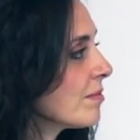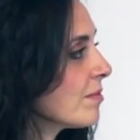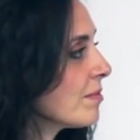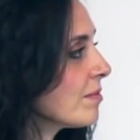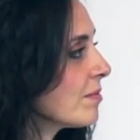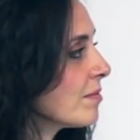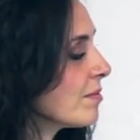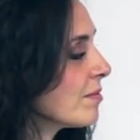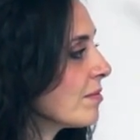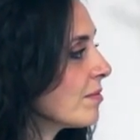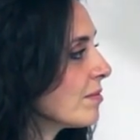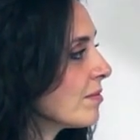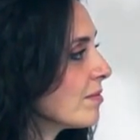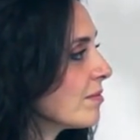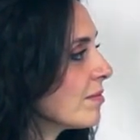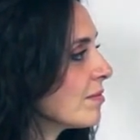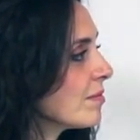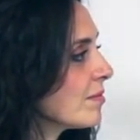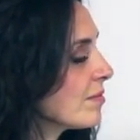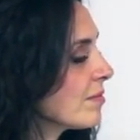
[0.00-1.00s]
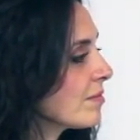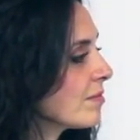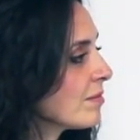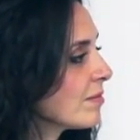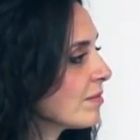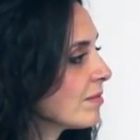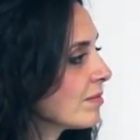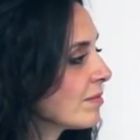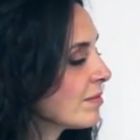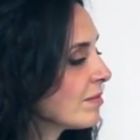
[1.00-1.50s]

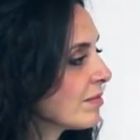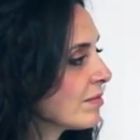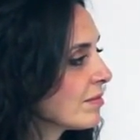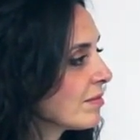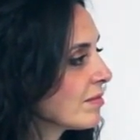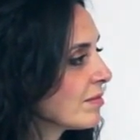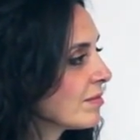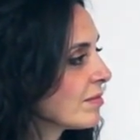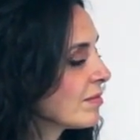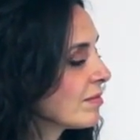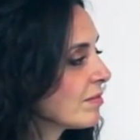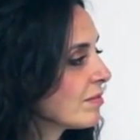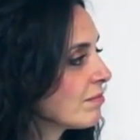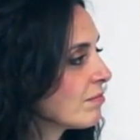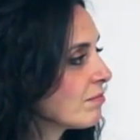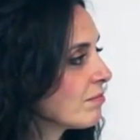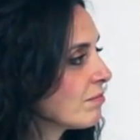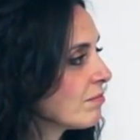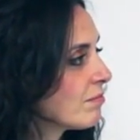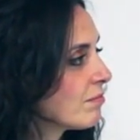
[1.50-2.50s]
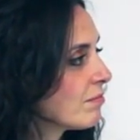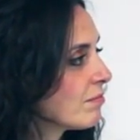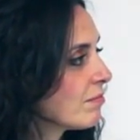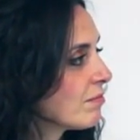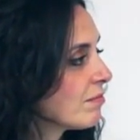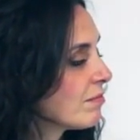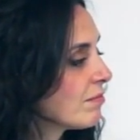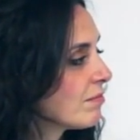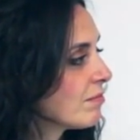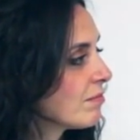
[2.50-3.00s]

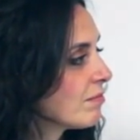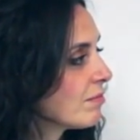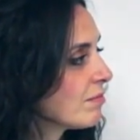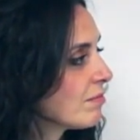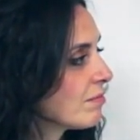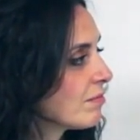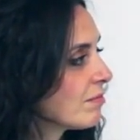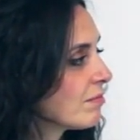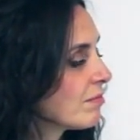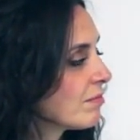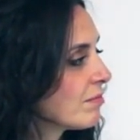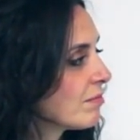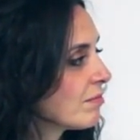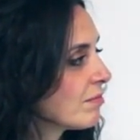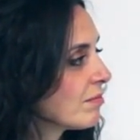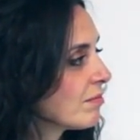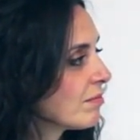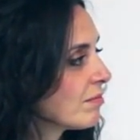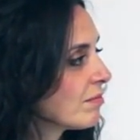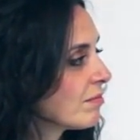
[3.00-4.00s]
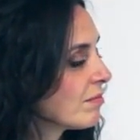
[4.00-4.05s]
This person isn't speaking.